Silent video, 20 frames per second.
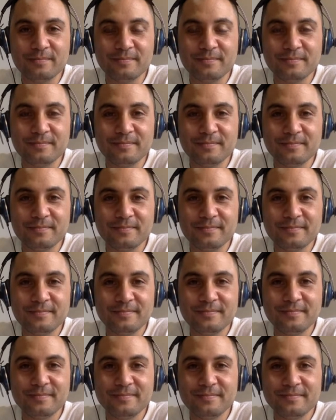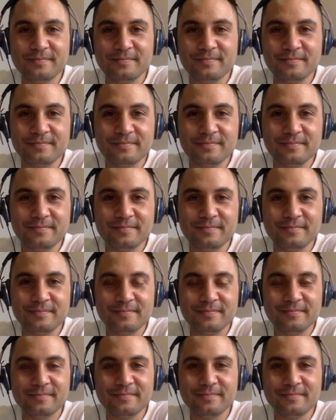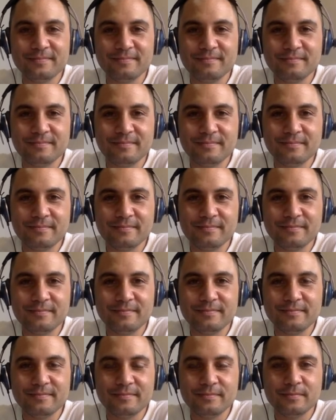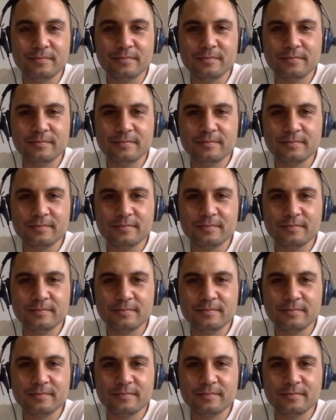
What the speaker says: The person shown says nothing.